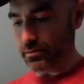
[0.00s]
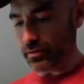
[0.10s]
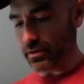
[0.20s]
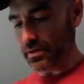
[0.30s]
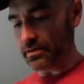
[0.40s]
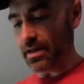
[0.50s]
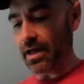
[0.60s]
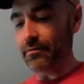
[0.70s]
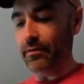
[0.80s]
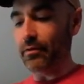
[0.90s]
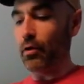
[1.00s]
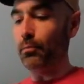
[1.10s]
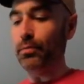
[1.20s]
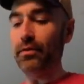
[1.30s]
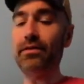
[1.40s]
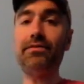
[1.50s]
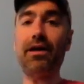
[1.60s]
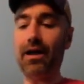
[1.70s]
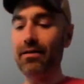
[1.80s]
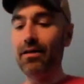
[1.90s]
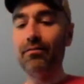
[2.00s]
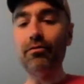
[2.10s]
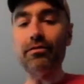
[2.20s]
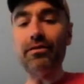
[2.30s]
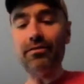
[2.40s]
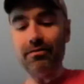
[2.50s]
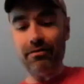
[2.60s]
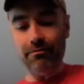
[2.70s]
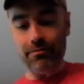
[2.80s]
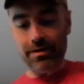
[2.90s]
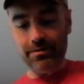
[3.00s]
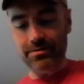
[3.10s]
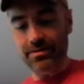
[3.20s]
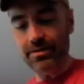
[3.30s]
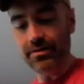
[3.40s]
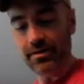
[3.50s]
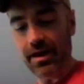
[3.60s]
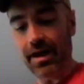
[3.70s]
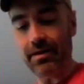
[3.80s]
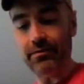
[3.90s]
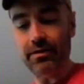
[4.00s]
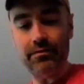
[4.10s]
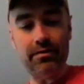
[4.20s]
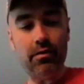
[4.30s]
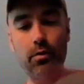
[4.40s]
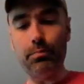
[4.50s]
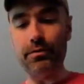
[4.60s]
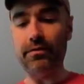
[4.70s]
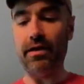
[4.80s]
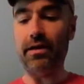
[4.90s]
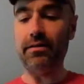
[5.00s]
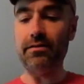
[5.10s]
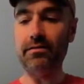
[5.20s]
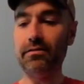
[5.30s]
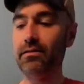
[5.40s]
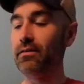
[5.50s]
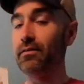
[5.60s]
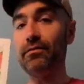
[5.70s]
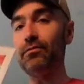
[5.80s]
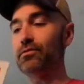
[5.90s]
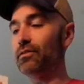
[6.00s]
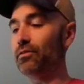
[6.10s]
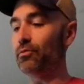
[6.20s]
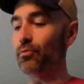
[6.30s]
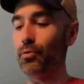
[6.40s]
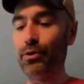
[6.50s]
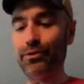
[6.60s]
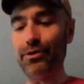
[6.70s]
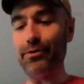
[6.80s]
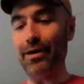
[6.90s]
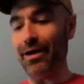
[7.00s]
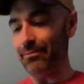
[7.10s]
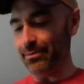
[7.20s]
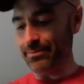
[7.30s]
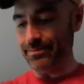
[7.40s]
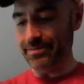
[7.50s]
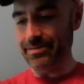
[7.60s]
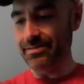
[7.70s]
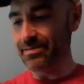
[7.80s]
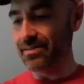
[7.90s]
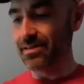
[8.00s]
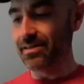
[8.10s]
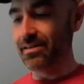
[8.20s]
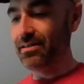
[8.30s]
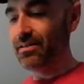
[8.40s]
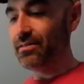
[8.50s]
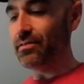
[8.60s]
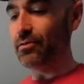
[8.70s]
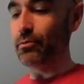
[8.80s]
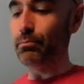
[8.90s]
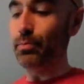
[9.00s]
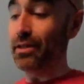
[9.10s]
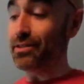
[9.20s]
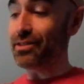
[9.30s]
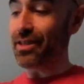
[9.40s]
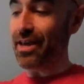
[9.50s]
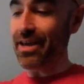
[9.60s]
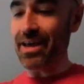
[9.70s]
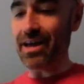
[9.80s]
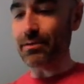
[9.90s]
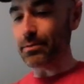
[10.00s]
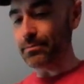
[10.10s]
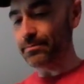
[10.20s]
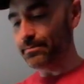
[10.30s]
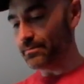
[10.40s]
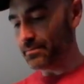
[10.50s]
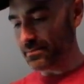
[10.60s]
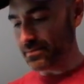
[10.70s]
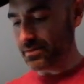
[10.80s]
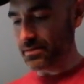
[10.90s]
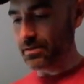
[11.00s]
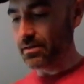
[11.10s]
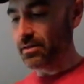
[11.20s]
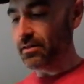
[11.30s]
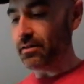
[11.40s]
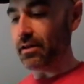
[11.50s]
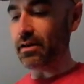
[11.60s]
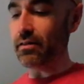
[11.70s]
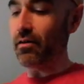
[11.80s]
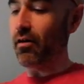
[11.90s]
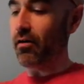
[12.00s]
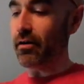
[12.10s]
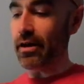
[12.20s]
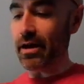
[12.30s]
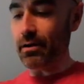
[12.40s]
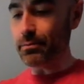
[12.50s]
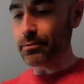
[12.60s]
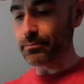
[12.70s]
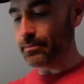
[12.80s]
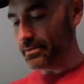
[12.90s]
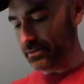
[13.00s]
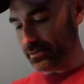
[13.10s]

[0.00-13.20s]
Look at this. I haven't even opened this. I, look, there, there are records in here I haven't even opened yet. There's the new Wilco album, the new Beach Slang album, the Head and the Heart album,